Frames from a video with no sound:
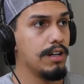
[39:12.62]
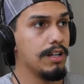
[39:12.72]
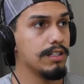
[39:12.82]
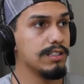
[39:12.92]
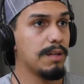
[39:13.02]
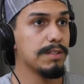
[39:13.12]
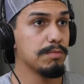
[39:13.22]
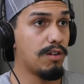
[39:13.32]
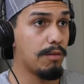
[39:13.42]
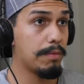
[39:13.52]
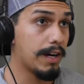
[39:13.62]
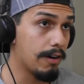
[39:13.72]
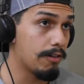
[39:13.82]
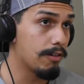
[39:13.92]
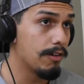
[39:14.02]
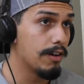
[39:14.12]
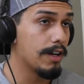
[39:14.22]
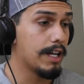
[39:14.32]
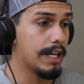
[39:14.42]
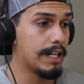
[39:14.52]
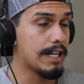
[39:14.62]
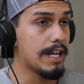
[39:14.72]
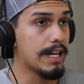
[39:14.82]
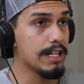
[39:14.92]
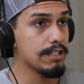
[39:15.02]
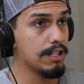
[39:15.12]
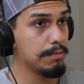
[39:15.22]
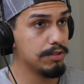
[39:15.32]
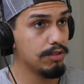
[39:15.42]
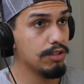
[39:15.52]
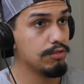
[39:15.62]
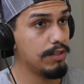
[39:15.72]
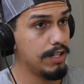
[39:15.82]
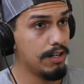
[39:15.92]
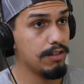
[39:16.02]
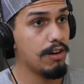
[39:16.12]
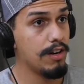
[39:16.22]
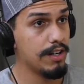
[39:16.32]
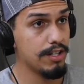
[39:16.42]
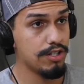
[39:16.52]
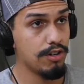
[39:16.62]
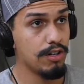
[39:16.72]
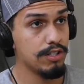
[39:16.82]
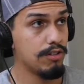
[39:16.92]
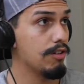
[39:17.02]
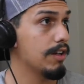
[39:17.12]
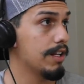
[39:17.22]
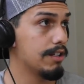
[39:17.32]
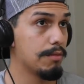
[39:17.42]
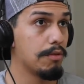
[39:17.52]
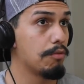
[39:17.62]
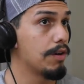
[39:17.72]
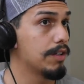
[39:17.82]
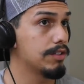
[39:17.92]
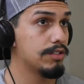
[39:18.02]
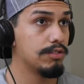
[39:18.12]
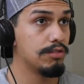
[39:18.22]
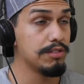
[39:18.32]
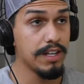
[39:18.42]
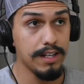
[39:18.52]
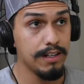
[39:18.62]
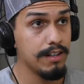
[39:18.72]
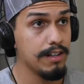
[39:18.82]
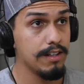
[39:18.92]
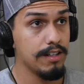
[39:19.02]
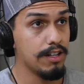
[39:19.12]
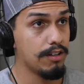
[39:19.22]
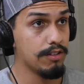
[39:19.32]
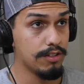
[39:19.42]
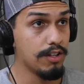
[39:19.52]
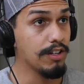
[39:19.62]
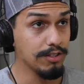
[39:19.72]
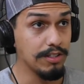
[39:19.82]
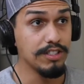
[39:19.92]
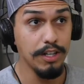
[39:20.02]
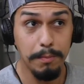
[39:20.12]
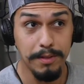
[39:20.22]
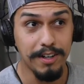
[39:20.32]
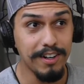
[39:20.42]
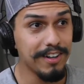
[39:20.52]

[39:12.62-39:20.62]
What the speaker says: His name is Mark Powell, and he has a couple songs right now that are hitting the charts. They're all at number 1 through 10. So he's up there.